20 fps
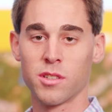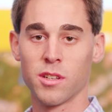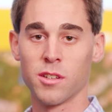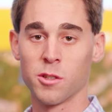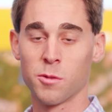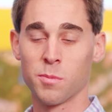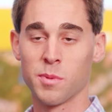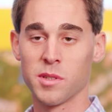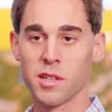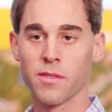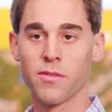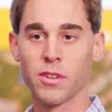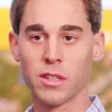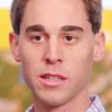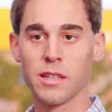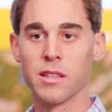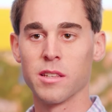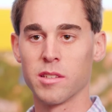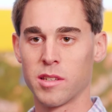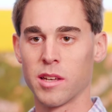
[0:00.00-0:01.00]
something
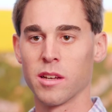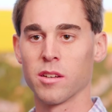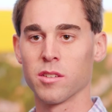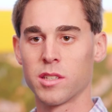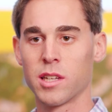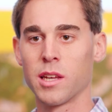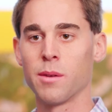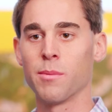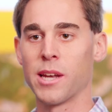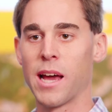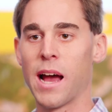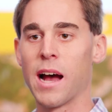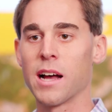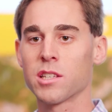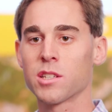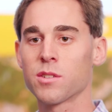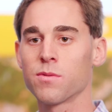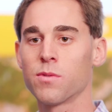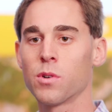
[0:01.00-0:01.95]
specifically the sales team had asked